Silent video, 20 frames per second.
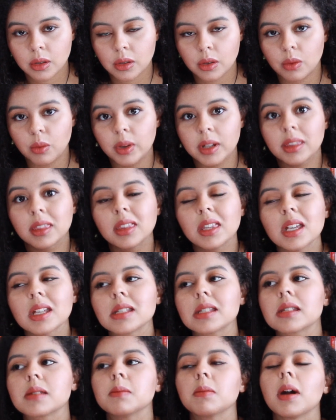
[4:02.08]
With
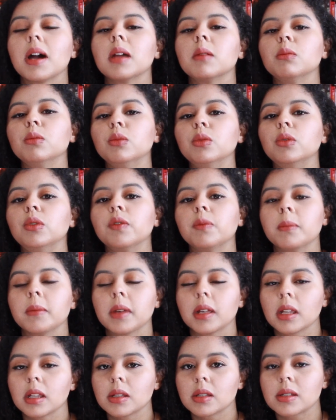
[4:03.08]
this, my
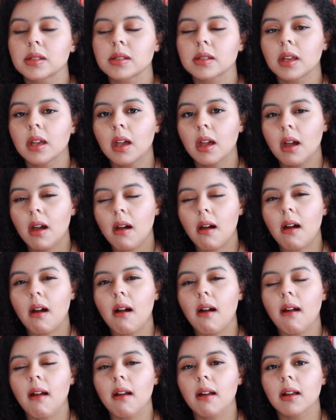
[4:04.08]
movements
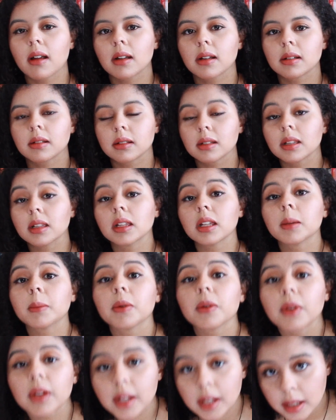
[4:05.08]
are
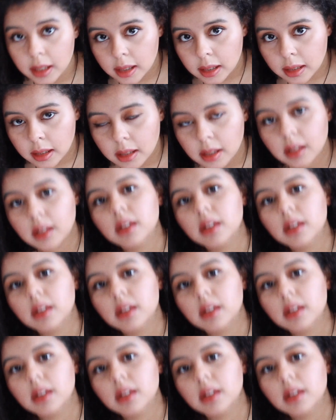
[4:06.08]
liberated,